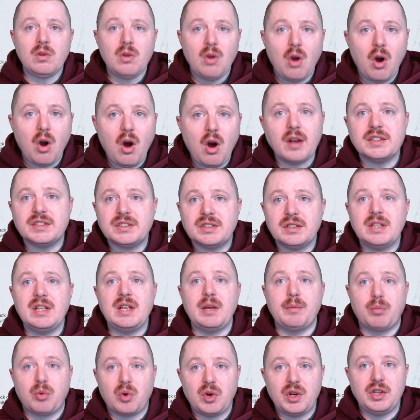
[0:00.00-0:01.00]
Honestly,
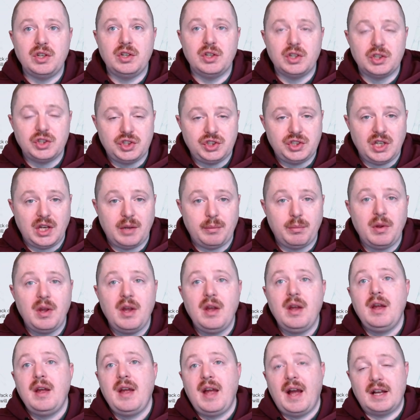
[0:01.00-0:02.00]
a pretty good ship.
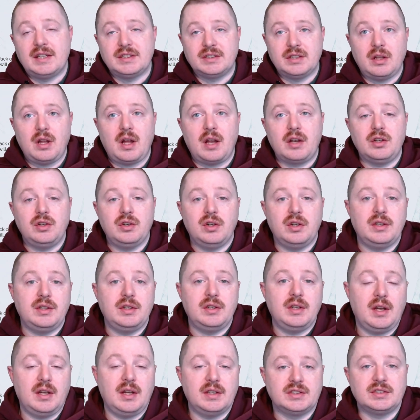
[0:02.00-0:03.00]
Has a lot of good
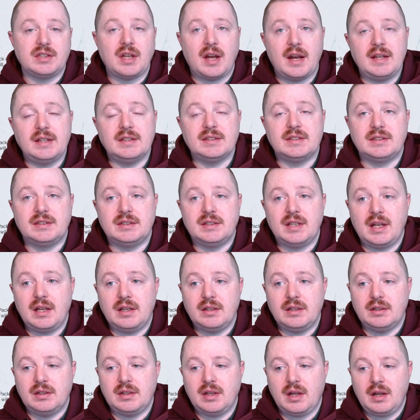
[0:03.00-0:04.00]
science
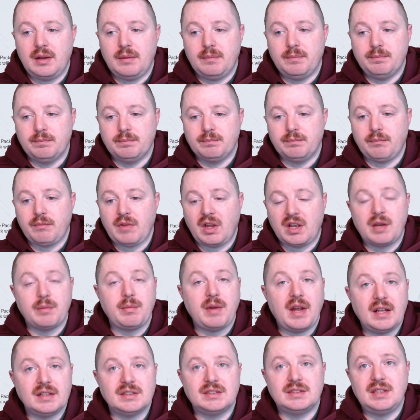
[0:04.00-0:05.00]
and
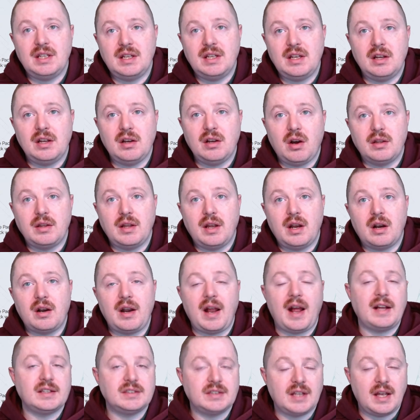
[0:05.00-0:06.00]
command seating on there. It
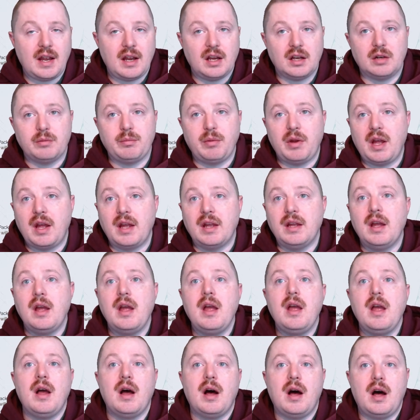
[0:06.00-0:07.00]
has a hangar bay.
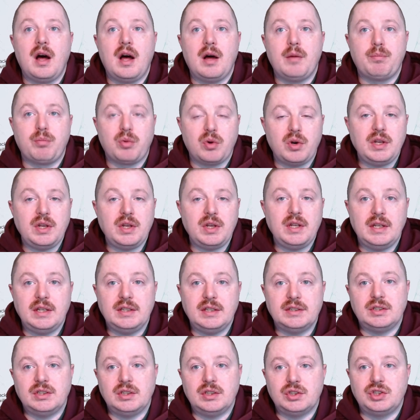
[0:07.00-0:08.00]
Pretty
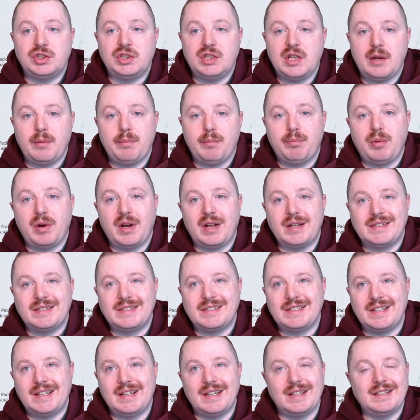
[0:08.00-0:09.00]
decent ship,
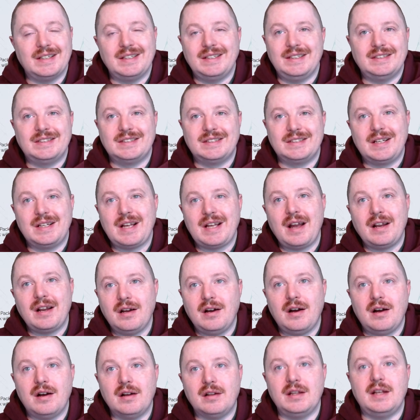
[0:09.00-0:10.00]
but it's kind of
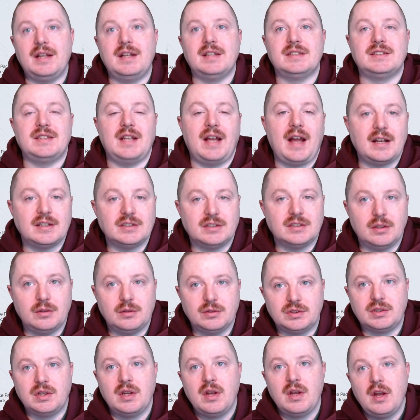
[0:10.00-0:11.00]
ugly because it has
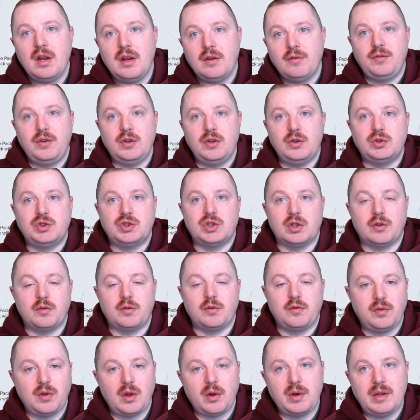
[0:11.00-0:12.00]
those future
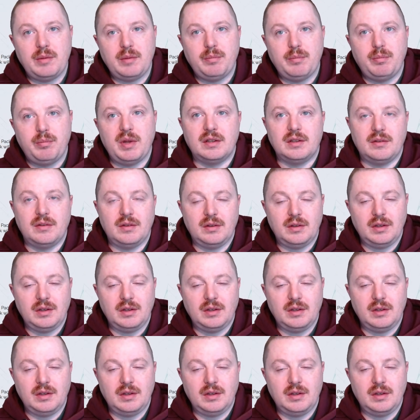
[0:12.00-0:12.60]
floaty bit,